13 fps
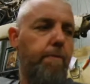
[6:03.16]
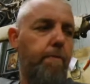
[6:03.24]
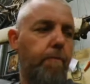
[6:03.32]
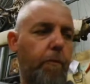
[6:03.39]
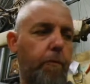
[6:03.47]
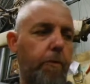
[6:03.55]

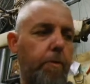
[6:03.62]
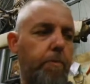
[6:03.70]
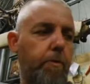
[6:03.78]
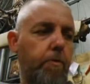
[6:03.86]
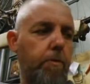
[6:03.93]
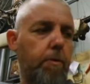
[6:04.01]
from
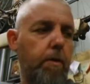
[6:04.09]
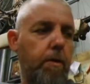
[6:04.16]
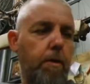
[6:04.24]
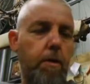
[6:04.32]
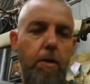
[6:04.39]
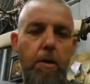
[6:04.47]
rebuilds,
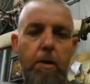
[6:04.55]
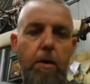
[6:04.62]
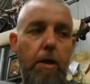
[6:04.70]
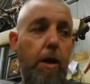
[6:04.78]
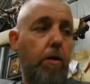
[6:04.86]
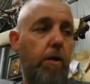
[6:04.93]

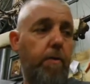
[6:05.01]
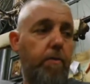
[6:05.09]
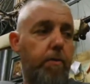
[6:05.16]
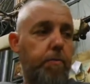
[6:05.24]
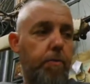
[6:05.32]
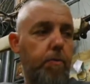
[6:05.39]
and I
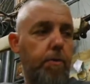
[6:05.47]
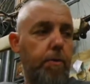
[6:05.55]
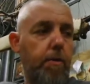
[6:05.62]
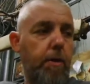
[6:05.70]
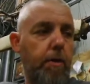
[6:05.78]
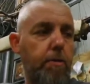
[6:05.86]
haven't pulled
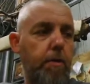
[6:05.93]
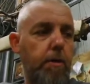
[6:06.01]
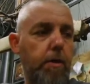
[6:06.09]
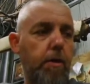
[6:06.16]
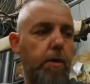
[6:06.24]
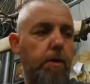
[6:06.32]
an ASEAN
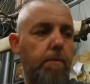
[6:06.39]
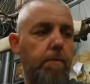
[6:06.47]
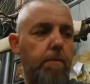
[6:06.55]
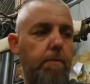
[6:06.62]
carb